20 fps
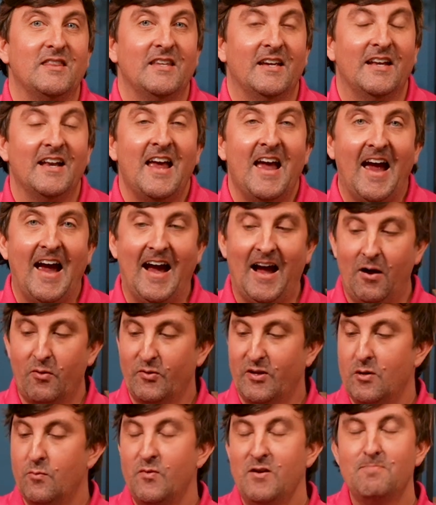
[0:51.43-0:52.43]
it. How
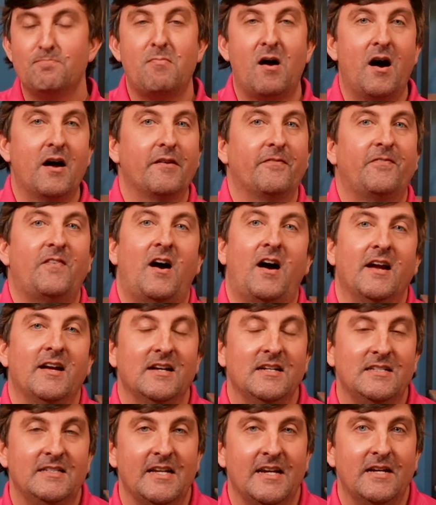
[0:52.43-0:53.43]
can we modify
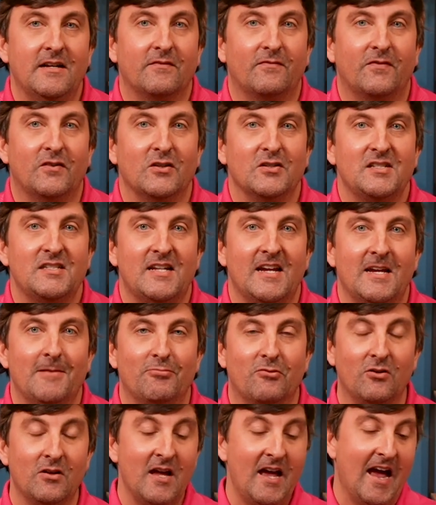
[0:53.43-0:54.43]
a Dataverse
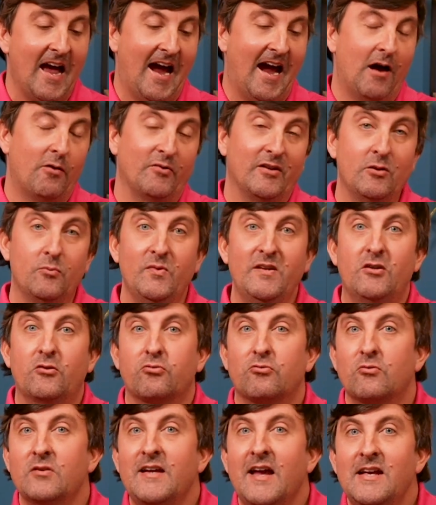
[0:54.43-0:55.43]
table? How can we
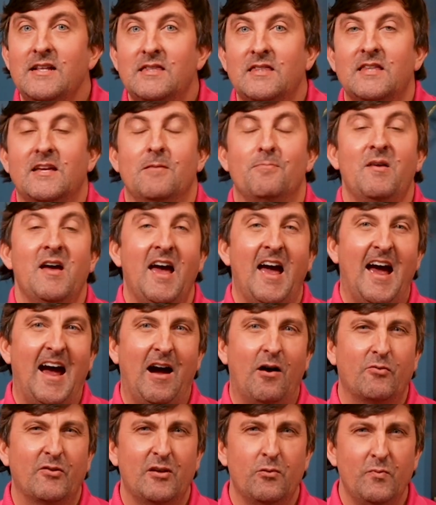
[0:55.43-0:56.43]
create them?
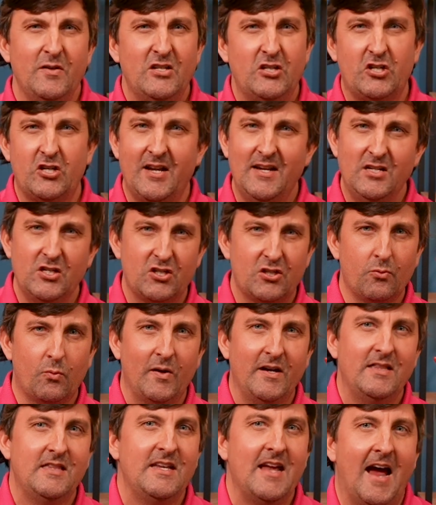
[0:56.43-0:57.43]
How can we change the
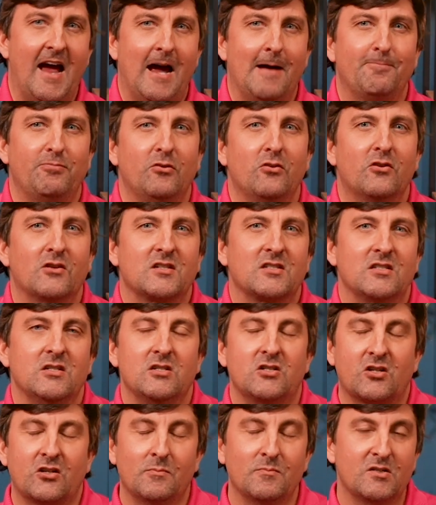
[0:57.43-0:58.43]
way the app looks
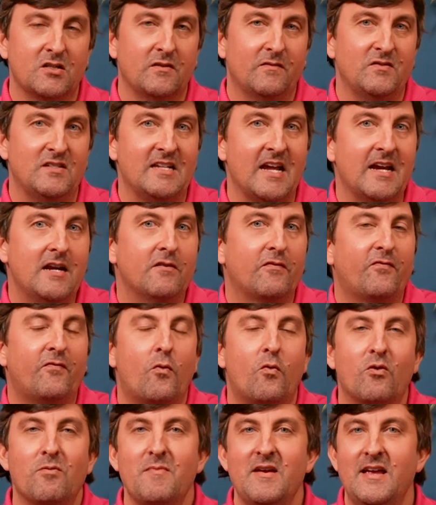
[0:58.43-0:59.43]
in terms of data
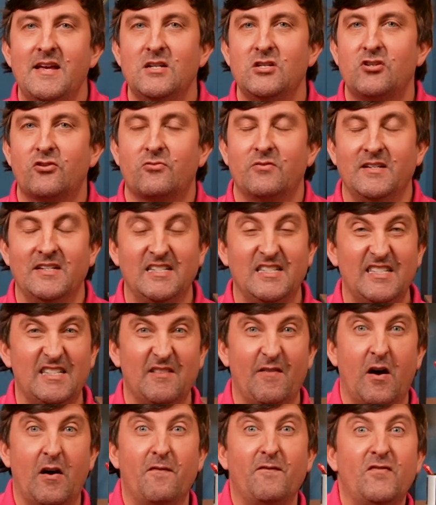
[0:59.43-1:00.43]
form entries,
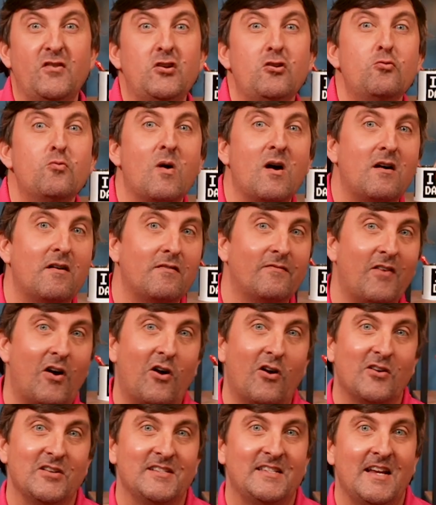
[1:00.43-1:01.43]
a view of
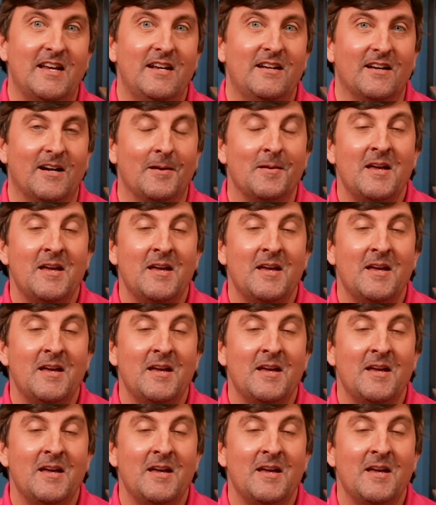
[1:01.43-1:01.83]
our data?